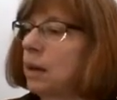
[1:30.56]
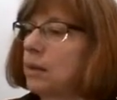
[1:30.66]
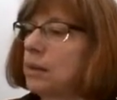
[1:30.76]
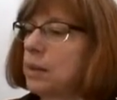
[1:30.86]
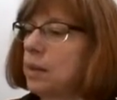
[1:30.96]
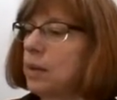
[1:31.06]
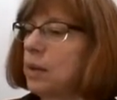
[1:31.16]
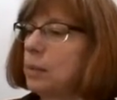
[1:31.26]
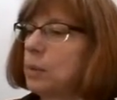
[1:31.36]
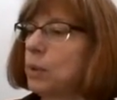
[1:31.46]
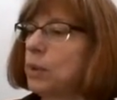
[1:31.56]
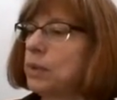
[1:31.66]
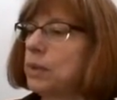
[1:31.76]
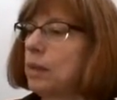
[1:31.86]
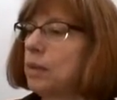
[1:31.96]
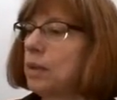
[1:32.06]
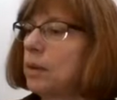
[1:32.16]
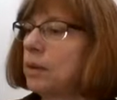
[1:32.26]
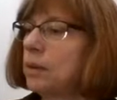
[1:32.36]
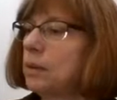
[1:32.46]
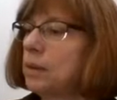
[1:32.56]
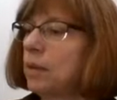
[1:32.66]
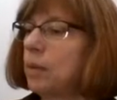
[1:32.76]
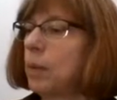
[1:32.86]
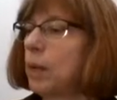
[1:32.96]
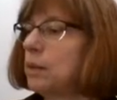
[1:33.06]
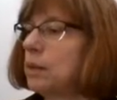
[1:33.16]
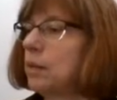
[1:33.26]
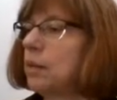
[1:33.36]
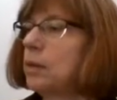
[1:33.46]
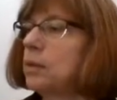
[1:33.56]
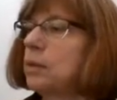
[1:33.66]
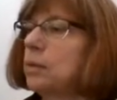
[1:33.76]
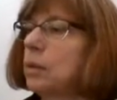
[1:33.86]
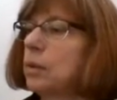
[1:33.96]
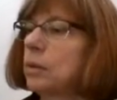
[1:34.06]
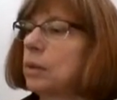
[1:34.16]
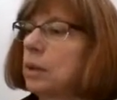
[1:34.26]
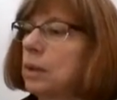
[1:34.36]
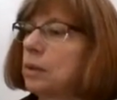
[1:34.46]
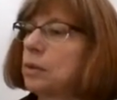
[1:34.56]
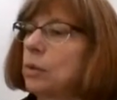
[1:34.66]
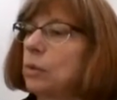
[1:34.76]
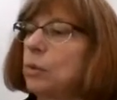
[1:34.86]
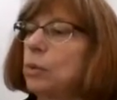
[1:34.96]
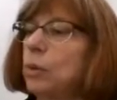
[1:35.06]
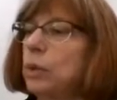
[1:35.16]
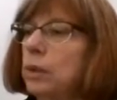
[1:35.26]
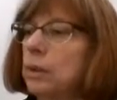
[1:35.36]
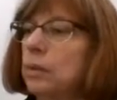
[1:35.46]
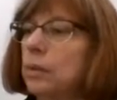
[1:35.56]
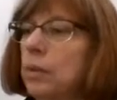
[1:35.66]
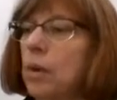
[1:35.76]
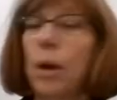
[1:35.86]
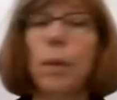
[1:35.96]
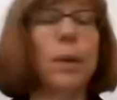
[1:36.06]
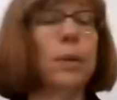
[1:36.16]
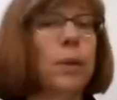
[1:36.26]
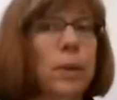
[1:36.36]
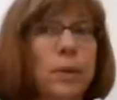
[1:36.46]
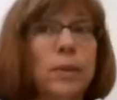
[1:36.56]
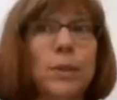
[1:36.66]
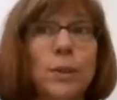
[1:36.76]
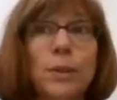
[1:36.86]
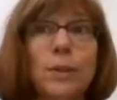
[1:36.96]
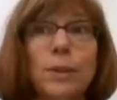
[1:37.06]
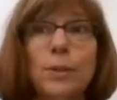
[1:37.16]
7 times 1 is 7. 7 minus 7 is 0. So, whew, talk about long division. This